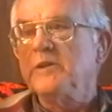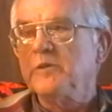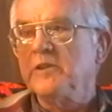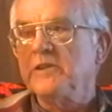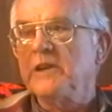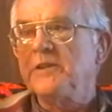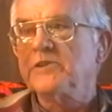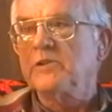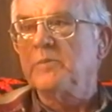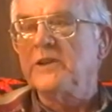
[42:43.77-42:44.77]
But anyway,
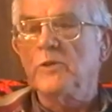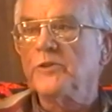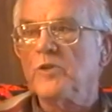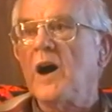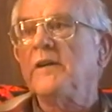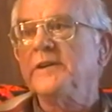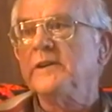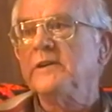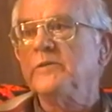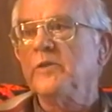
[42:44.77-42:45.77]
that's what they,
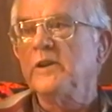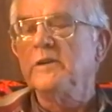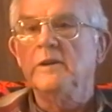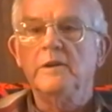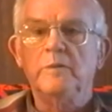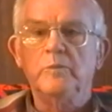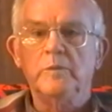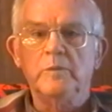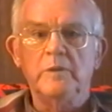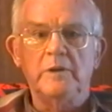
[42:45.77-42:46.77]
uh, this place called
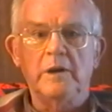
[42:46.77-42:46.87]
Koalian.